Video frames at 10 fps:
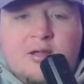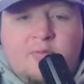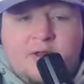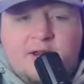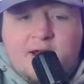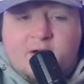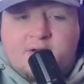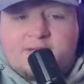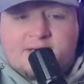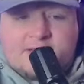Then you got to go
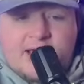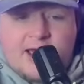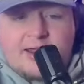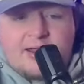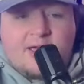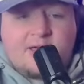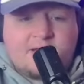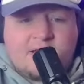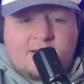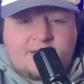to Cincinnati,
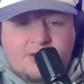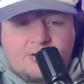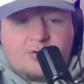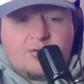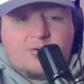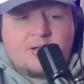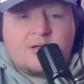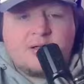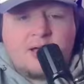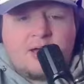TCU.
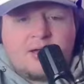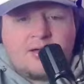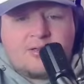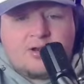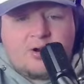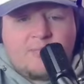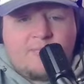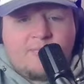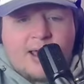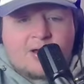Then you're
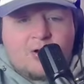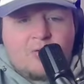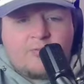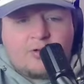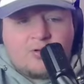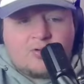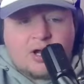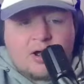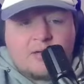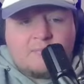back home for
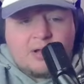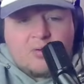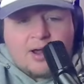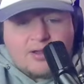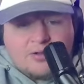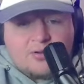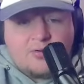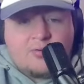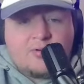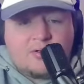Utah and
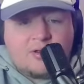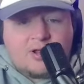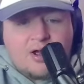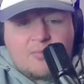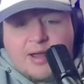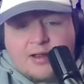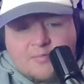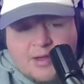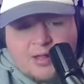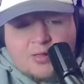BYU. And you go back
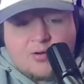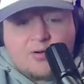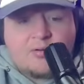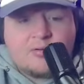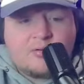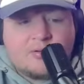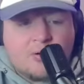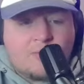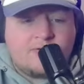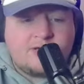to Baylor,
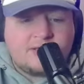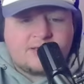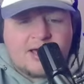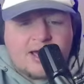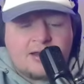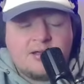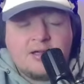home for Cincinnati.